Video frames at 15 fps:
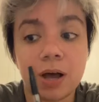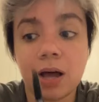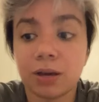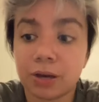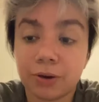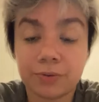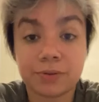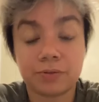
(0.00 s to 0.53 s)
all
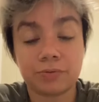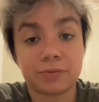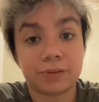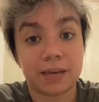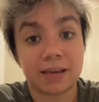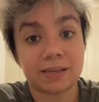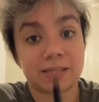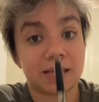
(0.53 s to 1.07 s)
go through
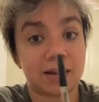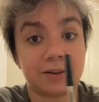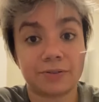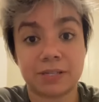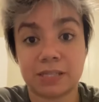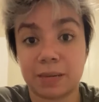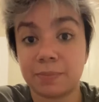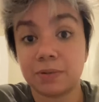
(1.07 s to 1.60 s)
things that are
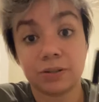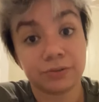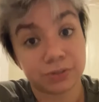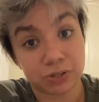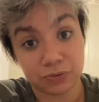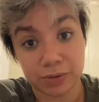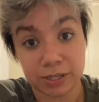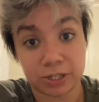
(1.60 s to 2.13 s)
similar
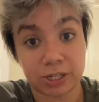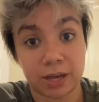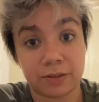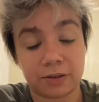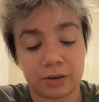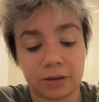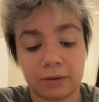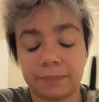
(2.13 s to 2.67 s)
to each
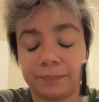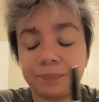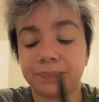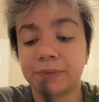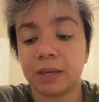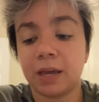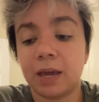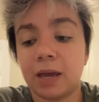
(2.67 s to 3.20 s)
other,
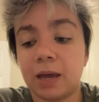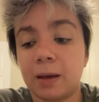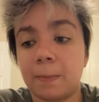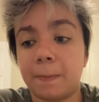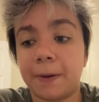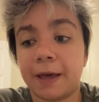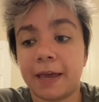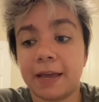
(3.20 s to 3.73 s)

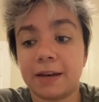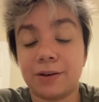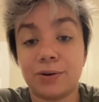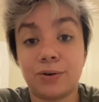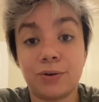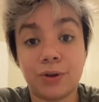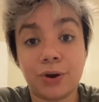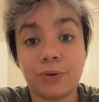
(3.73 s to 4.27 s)
but
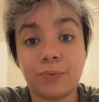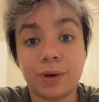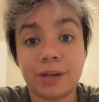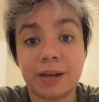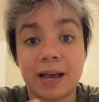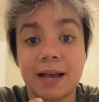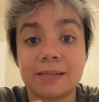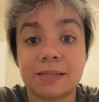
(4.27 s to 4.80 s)
no
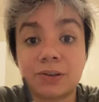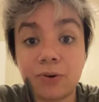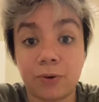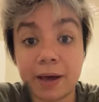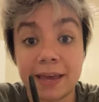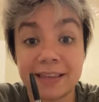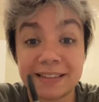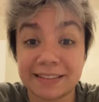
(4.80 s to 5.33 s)
one has
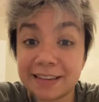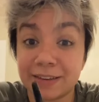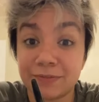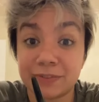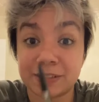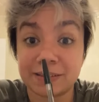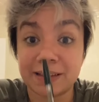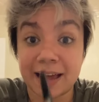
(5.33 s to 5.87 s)
quite
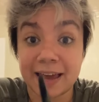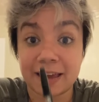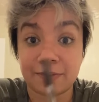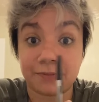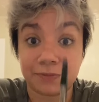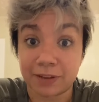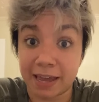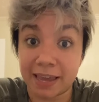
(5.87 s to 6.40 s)
lived
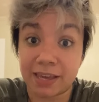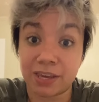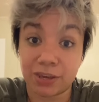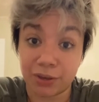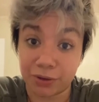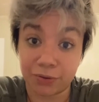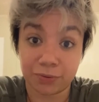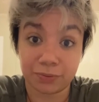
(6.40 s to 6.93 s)
life like
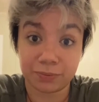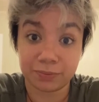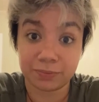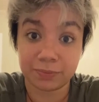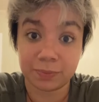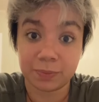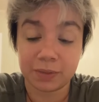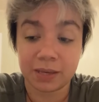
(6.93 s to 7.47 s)
you.
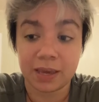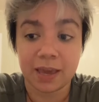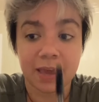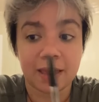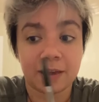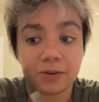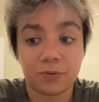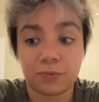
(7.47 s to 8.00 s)

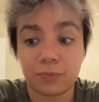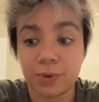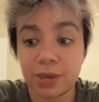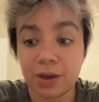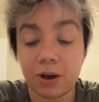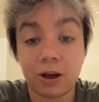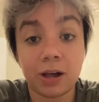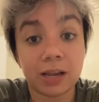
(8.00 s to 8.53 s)

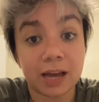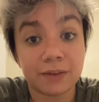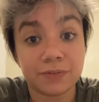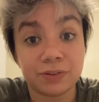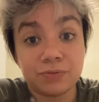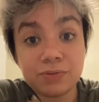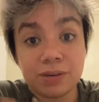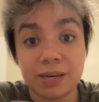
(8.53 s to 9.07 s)
We all have
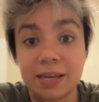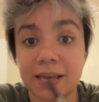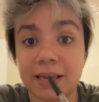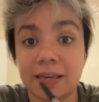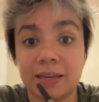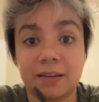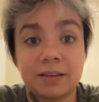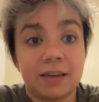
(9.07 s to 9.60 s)

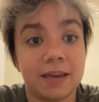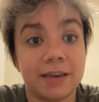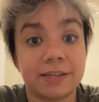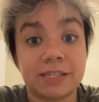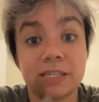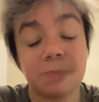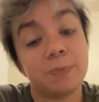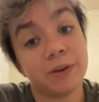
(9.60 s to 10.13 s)
unique
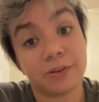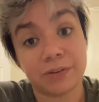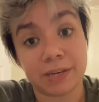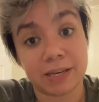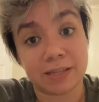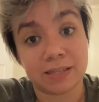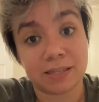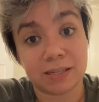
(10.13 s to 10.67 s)

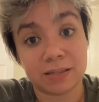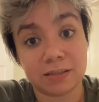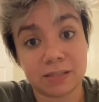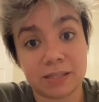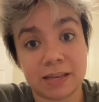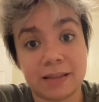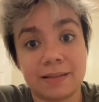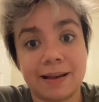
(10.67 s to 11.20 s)

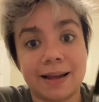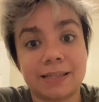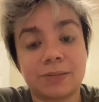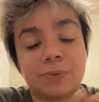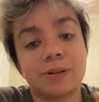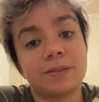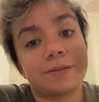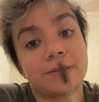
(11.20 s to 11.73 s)
experiences, and
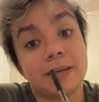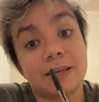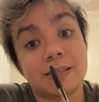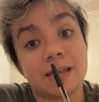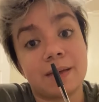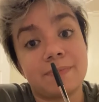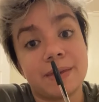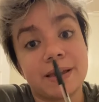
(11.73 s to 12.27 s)
that's one of the things
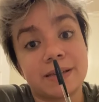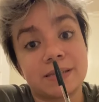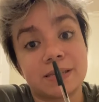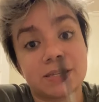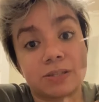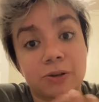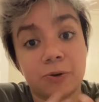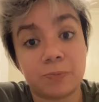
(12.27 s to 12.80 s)
that makes us
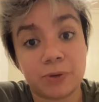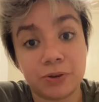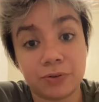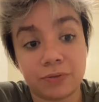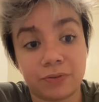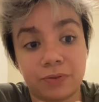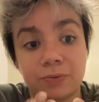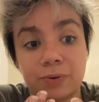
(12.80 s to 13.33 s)
so
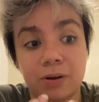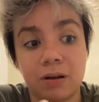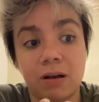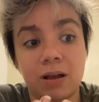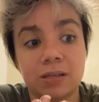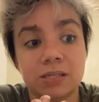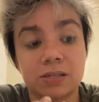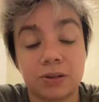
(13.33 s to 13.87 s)
beautiful. We're
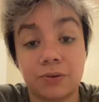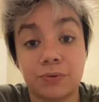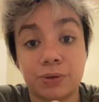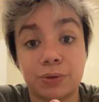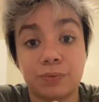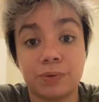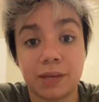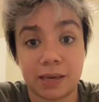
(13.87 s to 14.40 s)
all so
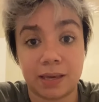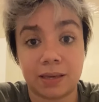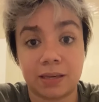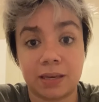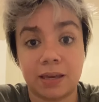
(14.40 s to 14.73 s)
unique,